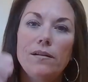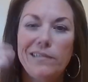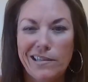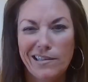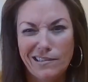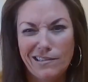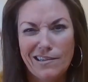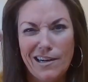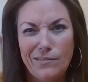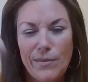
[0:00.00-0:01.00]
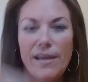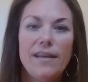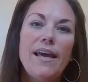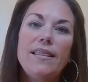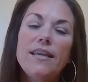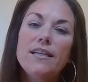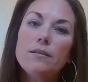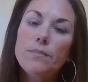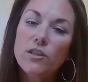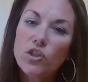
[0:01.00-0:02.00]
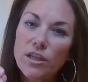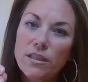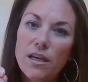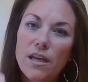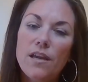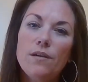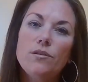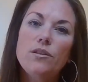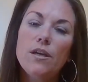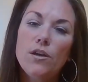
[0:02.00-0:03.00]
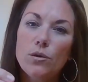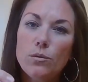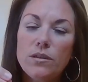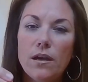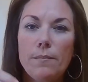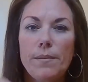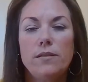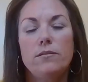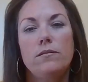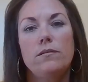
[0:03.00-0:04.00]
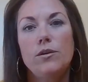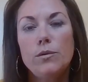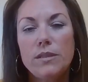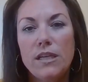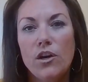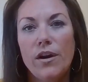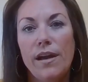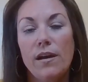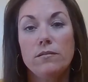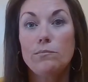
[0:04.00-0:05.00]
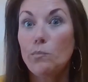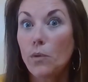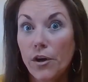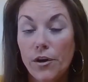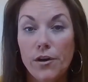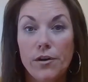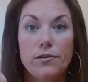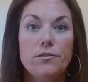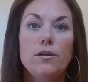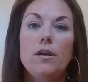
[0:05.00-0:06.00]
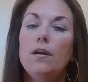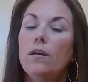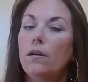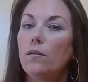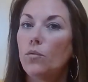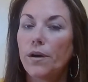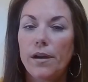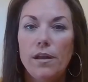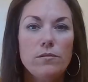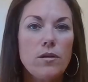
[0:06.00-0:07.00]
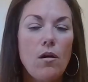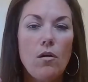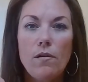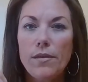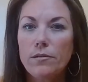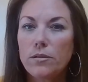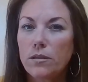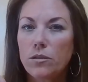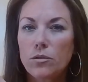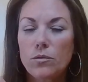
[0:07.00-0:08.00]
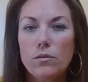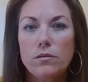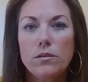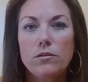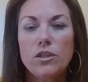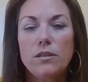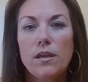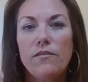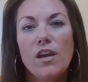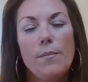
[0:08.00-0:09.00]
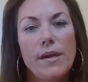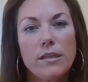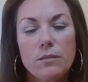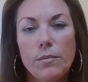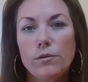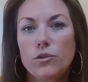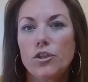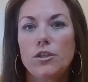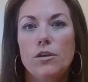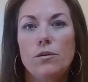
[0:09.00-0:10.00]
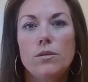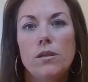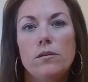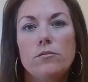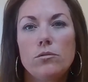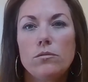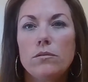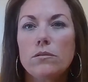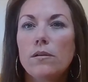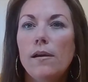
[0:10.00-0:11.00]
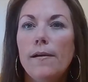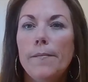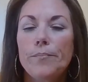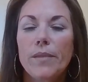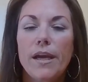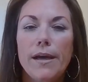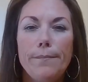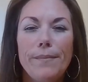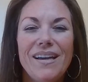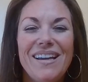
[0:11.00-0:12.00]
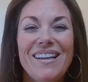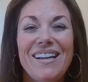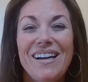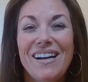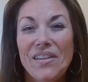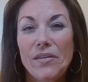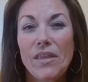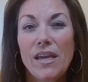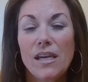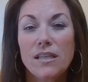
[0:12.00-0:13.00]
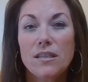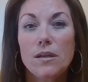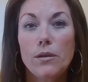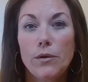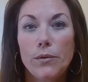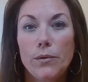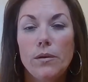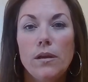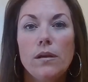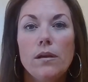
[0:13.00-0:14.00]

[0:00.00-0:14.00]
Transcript: Not grasping it like this, but just getting used to using a pencil, using crayons, markers. We're going to use all those in school. So just giving them exposure to using those tools. And then another thing is glue.